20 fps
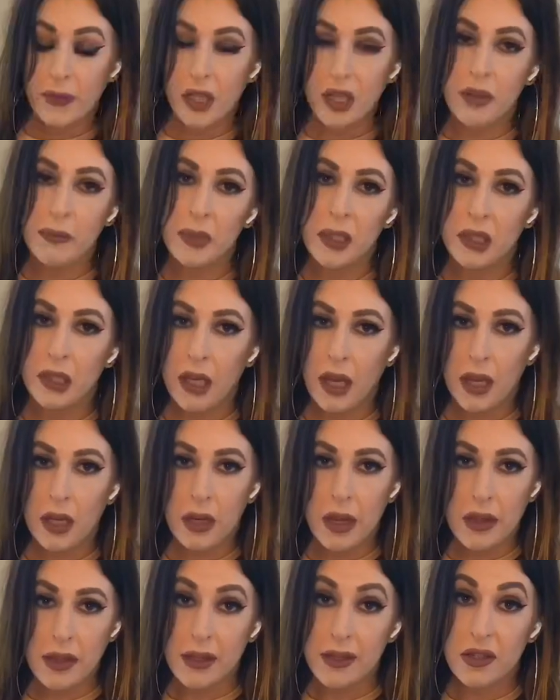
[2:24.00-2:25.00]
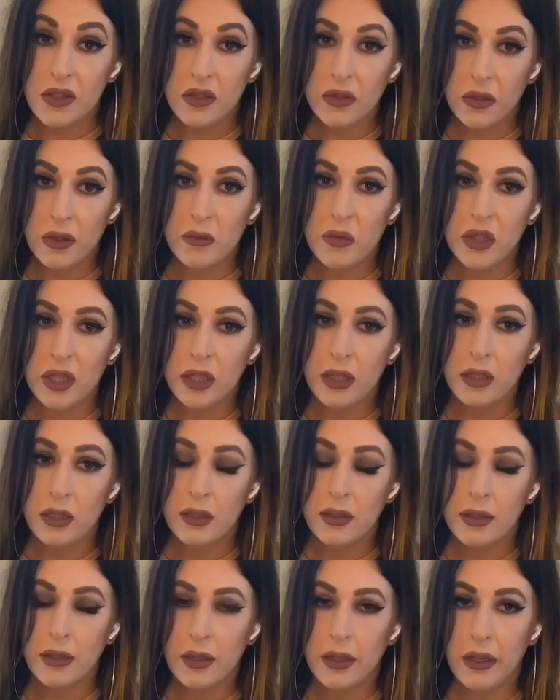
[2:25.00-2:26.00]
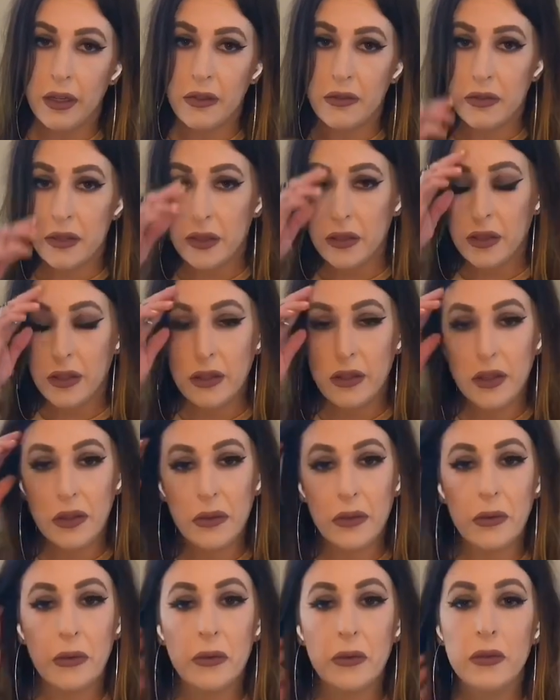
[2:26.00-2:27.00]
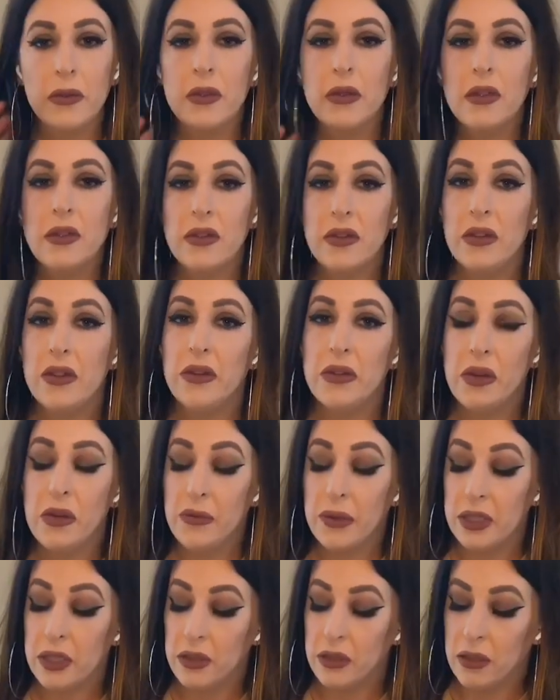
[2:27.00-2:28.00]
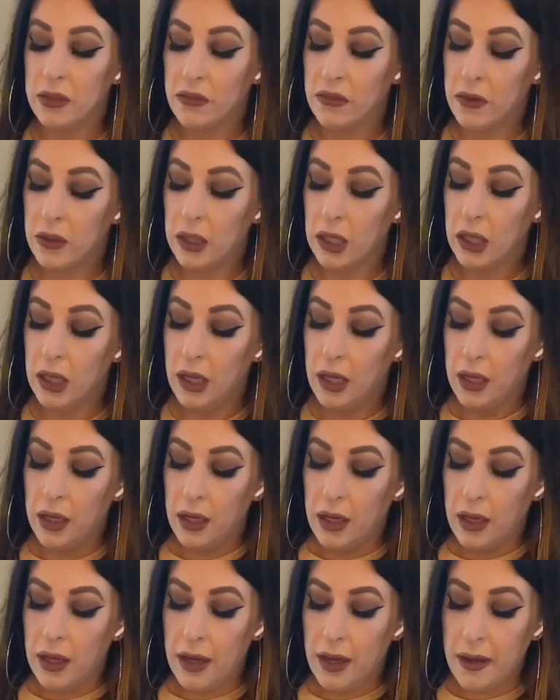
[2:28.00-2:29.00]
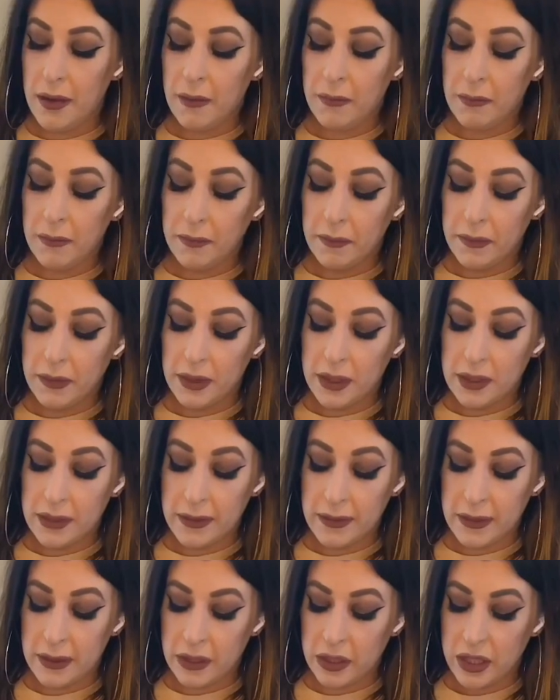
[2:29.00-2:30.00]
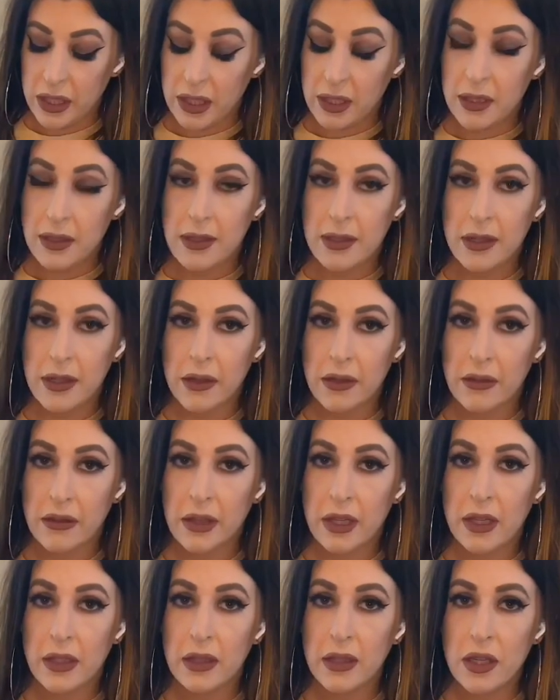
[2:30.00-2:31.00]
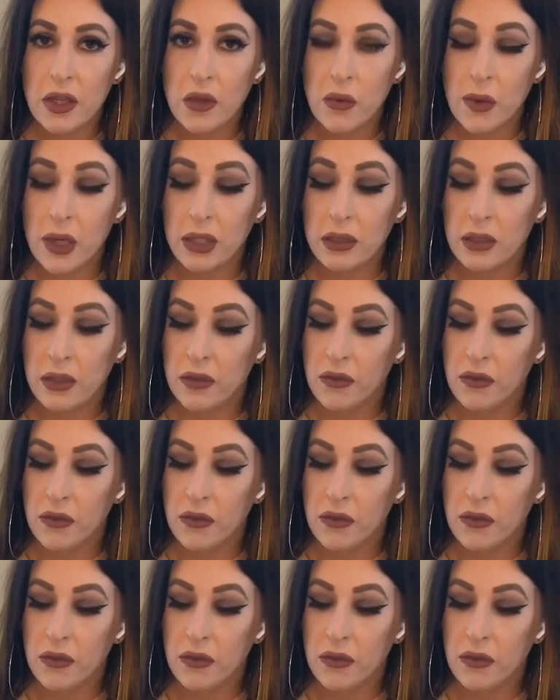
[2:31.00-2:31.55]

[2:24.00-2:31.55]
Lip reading: I'll put that in the description, so that you know what to look for. This stitching is another thing that you want to look